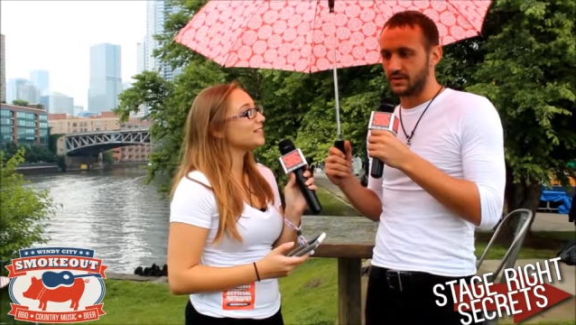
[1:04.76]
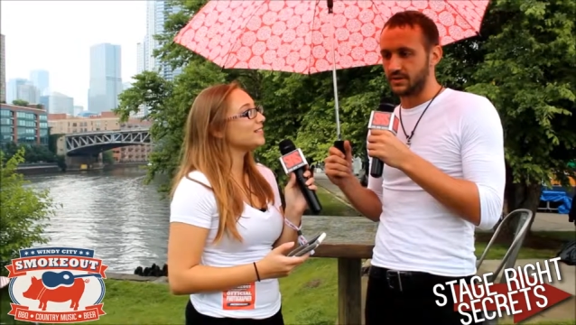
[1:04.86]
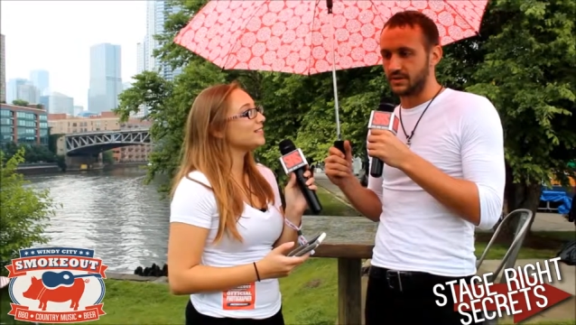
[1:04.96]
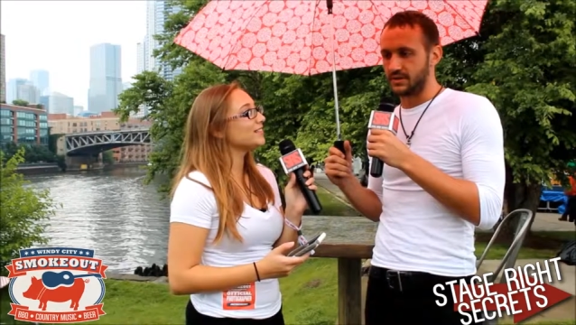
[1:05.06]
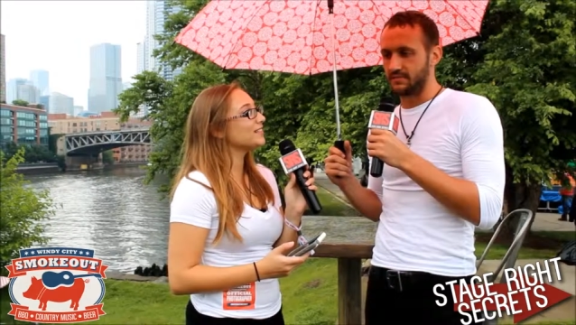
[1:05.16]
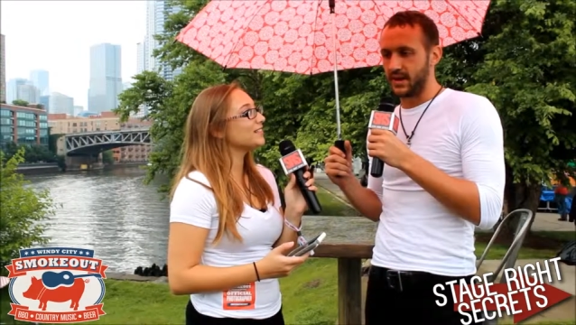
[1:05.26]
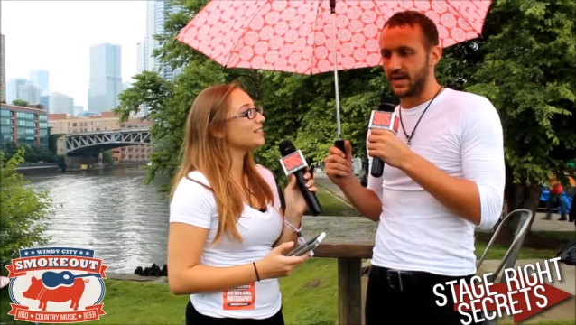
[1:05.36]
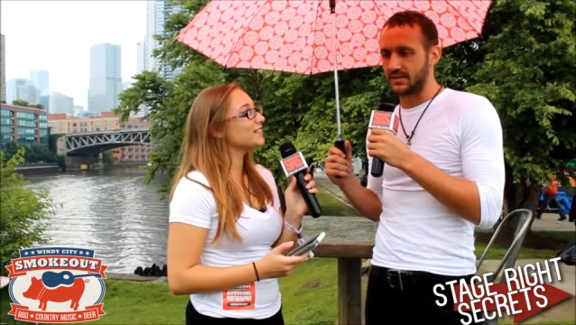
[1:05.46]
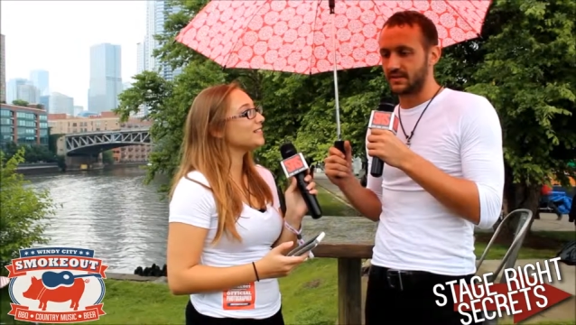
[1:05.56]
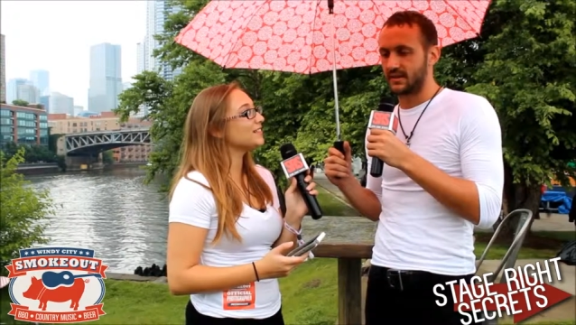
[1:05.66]
Speaker 1: You know, just in the
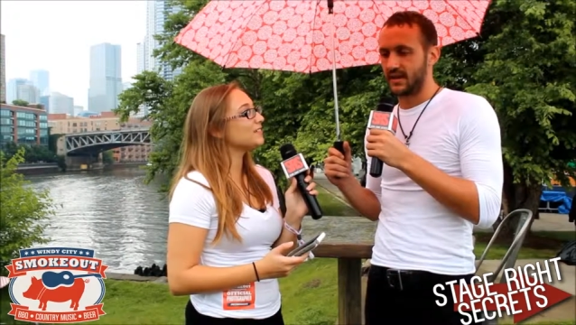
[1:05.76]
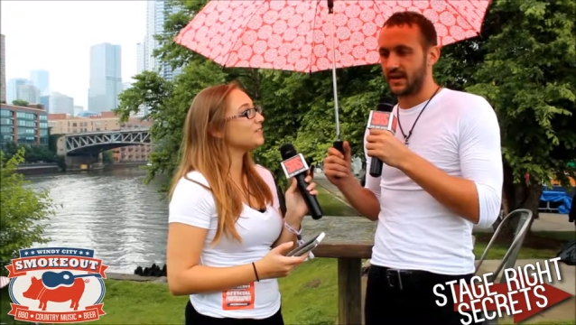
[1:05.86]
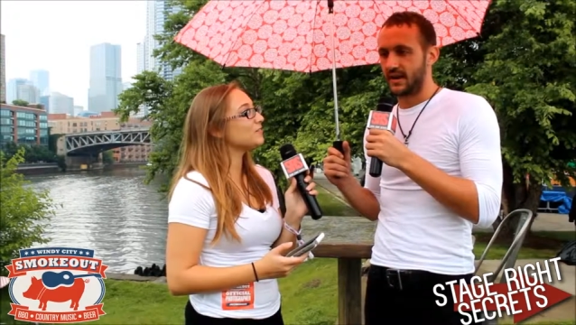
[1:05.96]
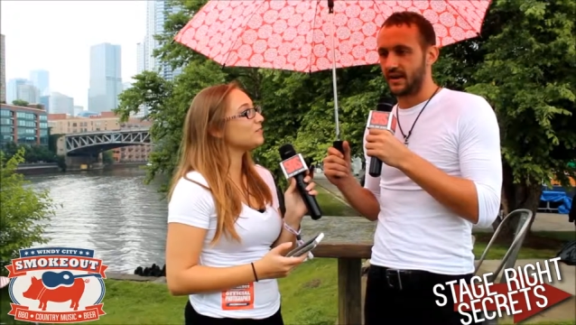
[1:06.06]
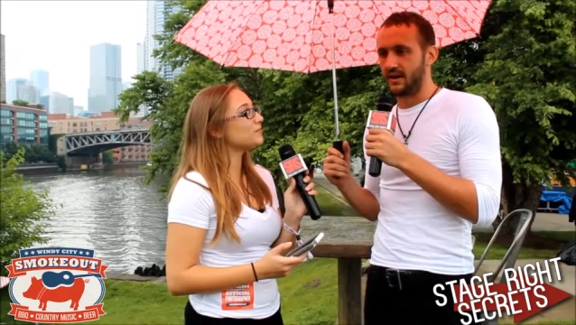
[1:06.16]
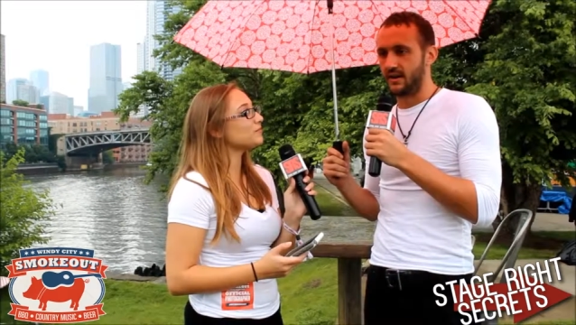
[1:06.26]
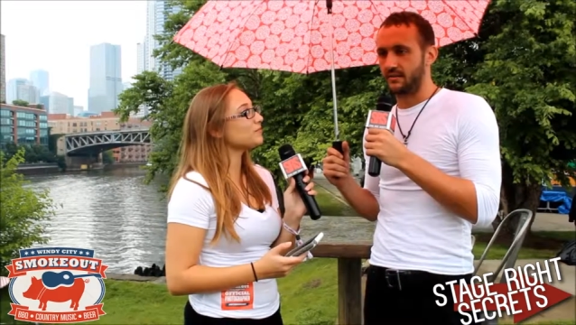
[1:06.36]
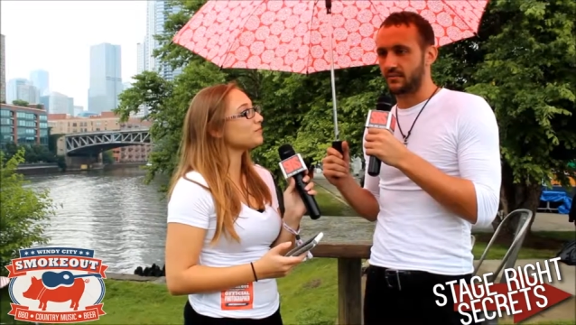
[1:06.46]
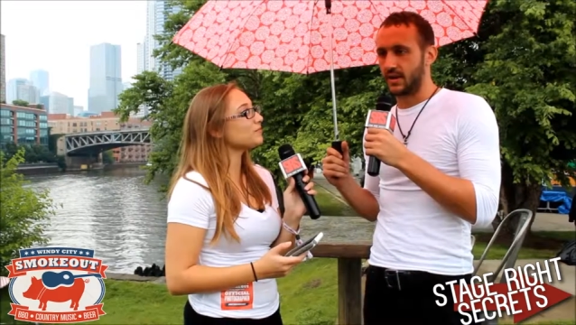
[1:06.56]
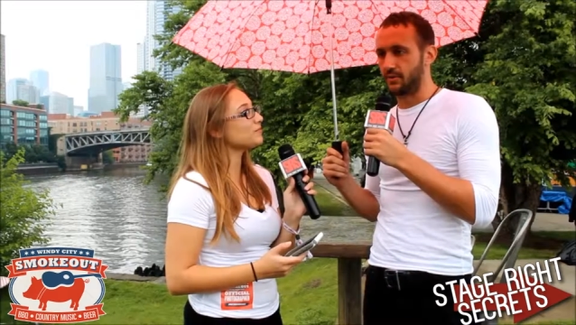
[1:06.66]
past. Um,